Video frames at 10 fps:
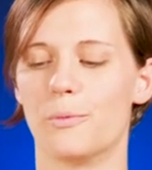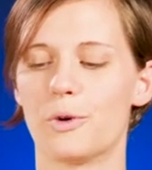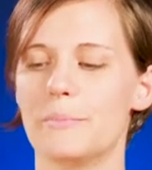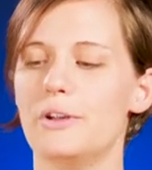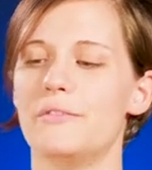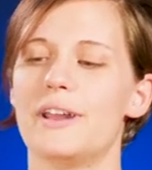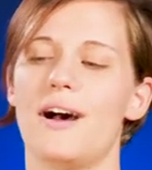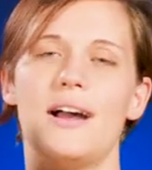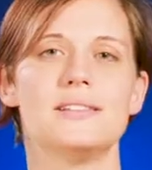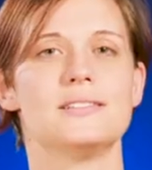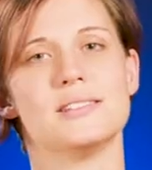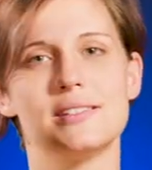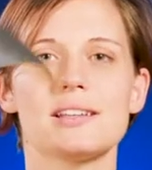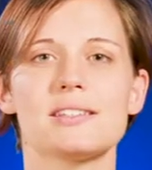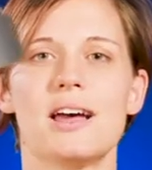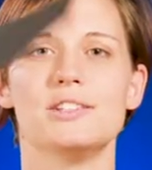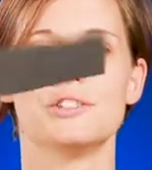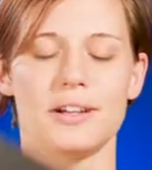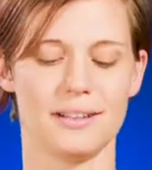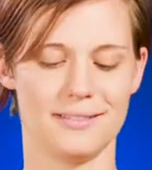We're moving on to
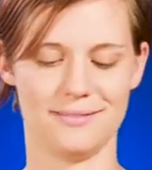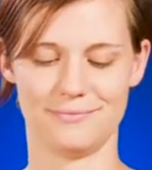600.